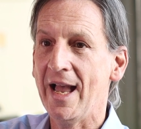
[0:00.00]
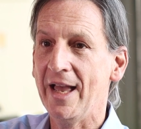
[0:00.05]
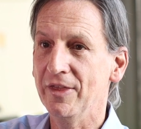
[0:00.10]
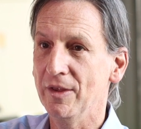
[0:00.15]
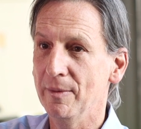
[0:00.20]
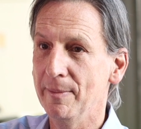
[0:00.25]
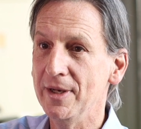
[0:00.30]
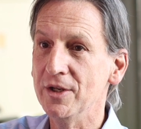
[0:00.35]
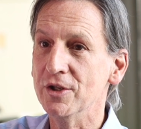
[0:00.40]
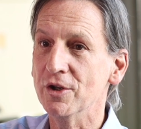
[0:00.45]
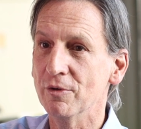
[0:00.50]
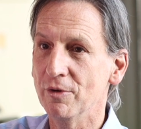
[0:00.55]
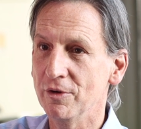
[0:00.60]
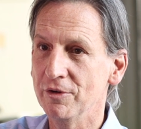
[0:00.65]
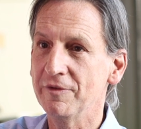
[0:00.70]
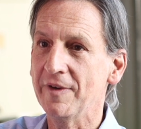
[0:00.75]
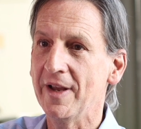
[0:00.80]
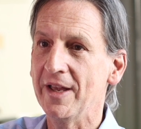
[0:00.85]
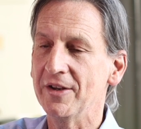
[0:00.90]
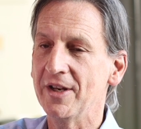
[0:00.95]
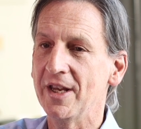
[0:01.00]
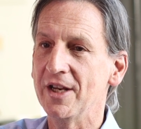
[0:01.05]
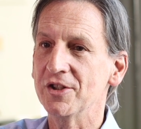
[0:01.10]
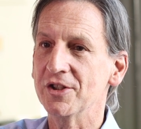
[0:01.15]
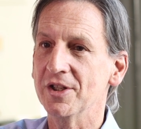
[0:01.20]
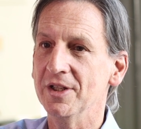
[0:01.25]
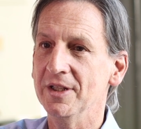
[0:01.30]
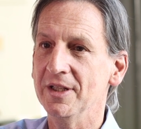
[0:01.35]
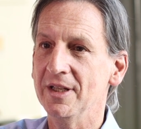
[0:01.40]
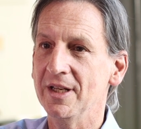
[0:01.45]
and the Minderoo
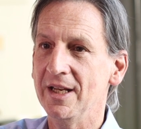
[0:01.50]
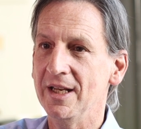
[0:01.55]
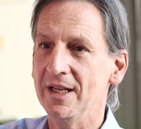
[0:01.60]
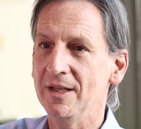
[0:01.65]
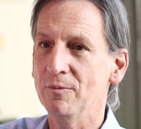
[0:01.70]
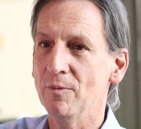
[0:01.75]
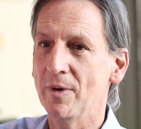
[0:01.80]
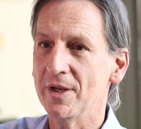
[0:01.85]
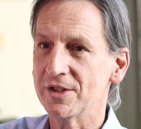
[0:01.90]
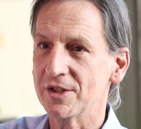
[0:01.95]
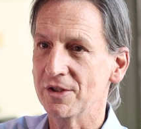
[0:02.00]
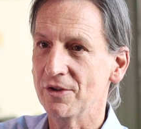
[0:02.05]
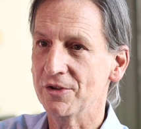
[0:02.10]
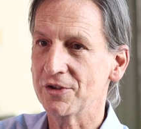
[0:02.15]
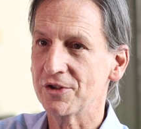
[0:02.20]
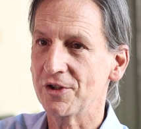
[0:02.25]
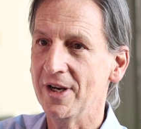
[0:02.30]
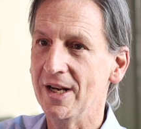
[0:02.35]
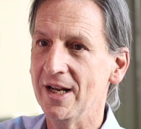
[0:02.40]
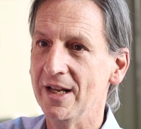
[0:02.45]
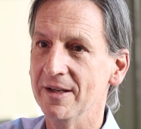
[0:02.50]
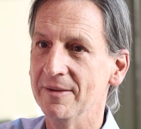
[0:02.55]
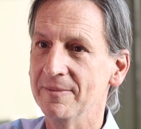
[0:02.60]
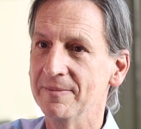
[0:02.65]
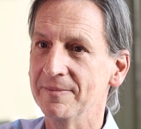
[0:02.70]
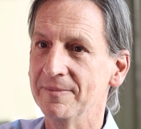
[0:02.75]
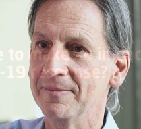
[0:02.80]
Foundation in Western Australia.